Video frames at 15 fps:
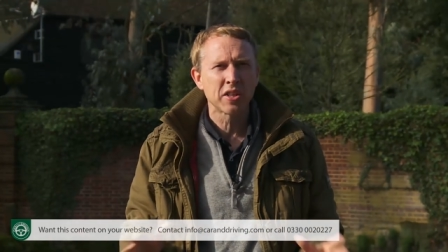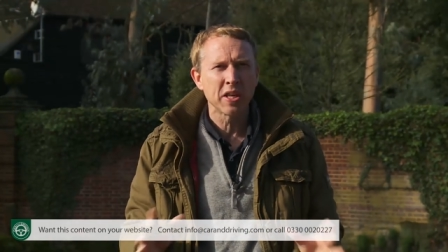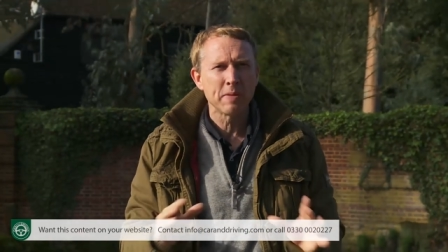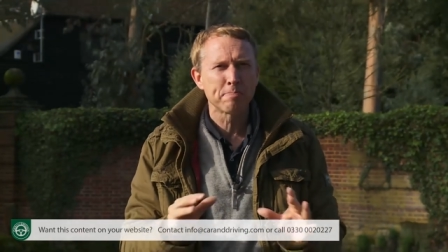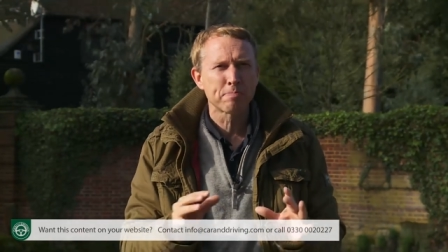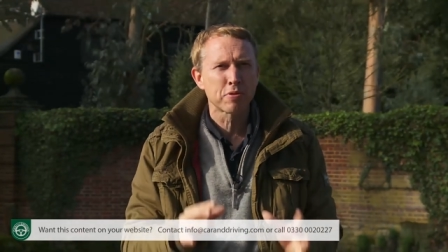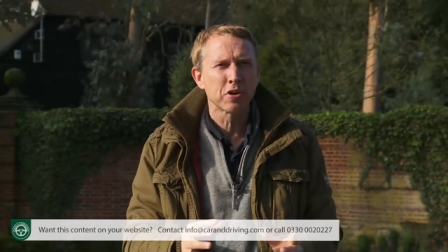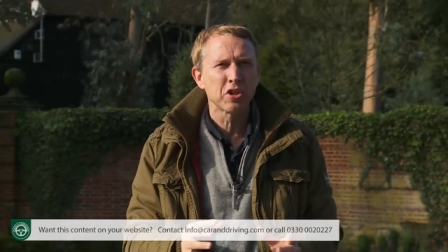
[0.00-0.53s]
the
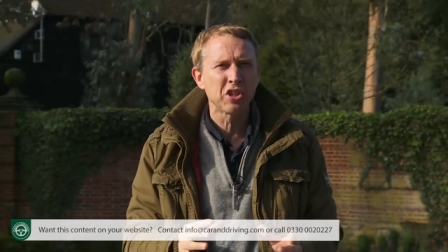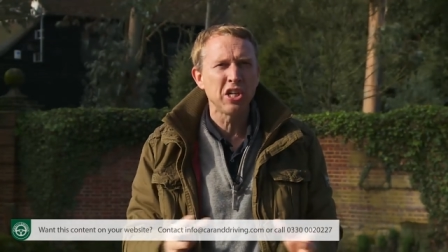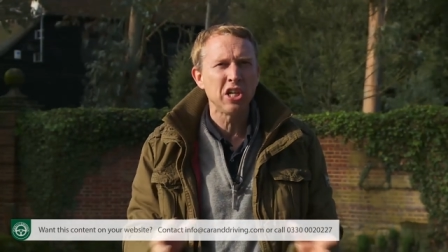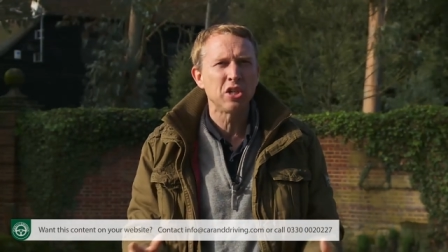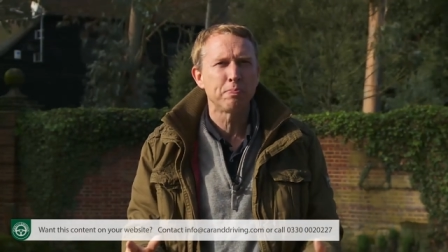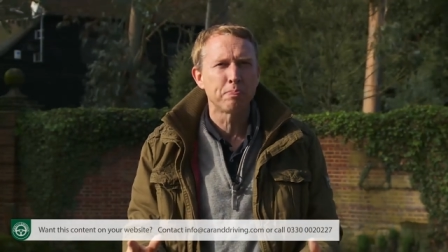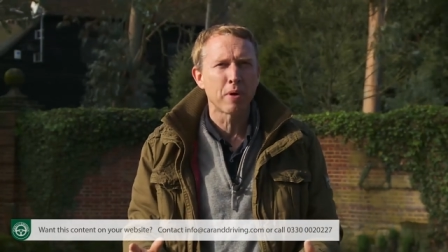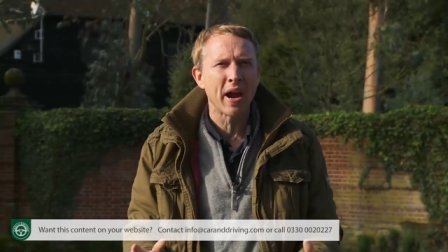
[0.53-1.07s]

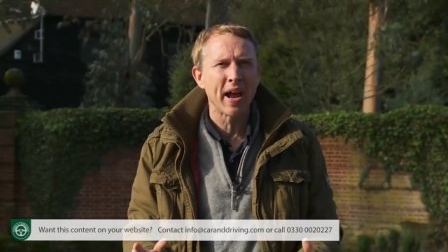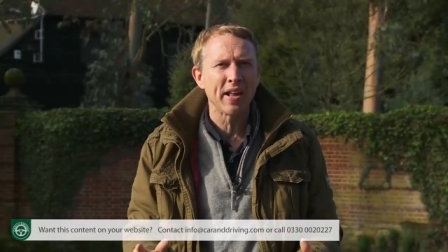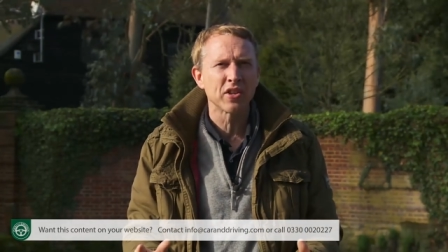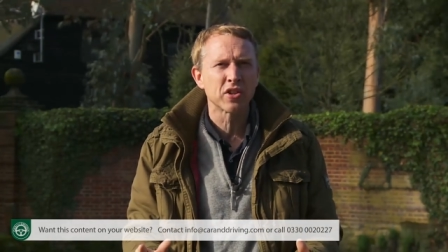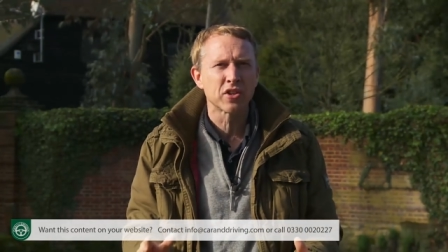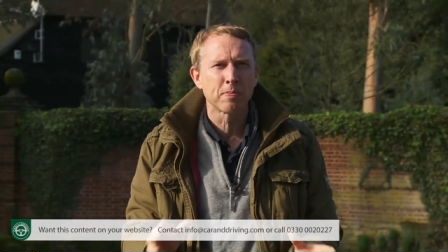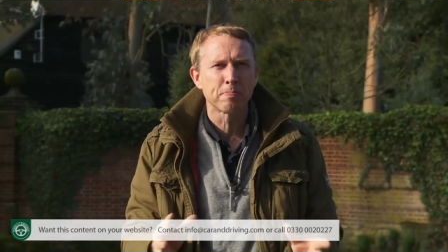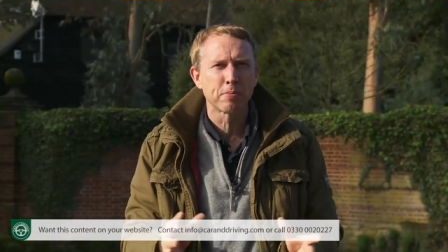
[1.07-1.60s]
prestige
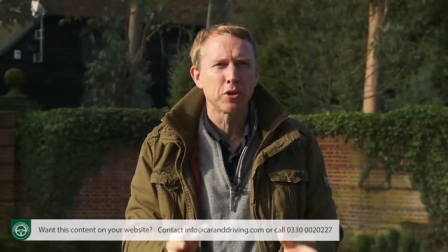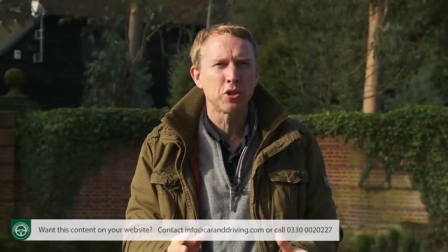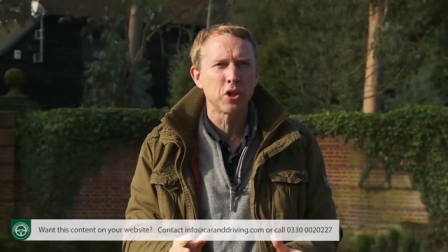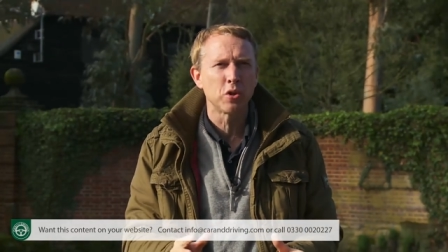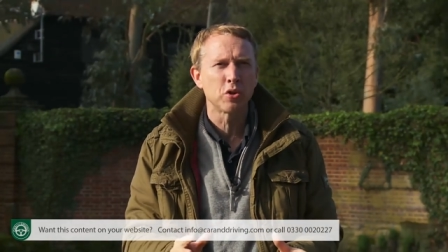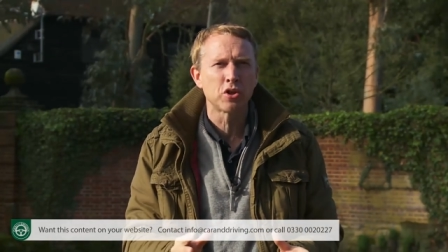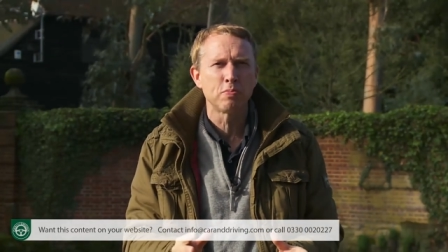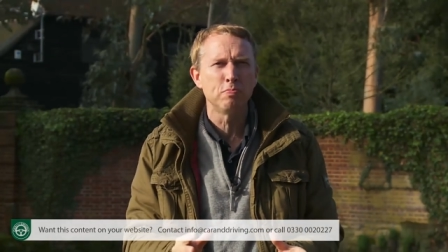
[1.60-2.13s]
brands have
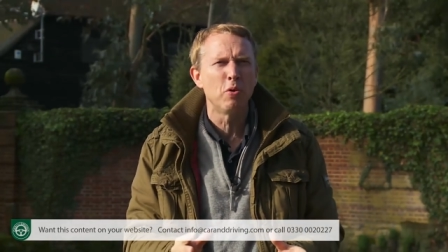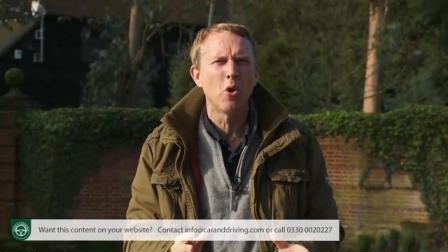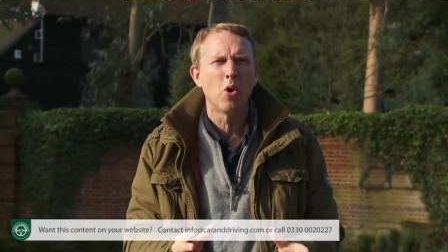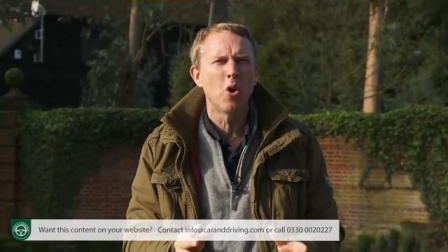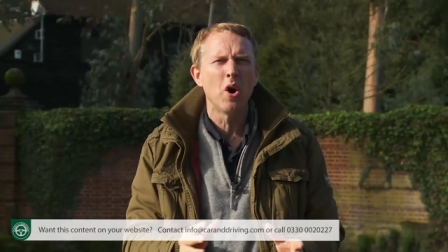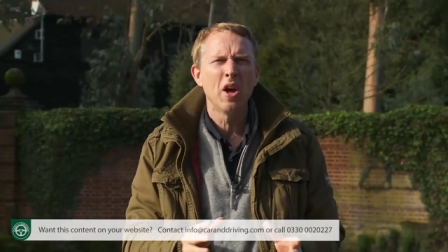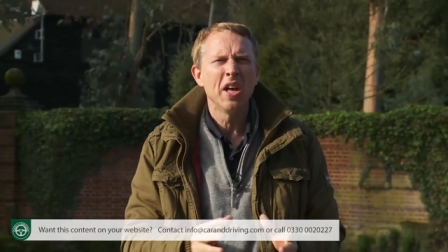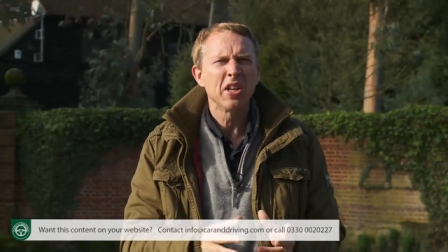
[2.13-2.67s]
produced
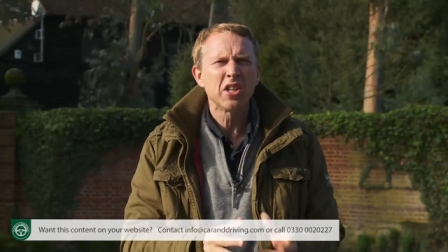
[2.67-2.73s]
more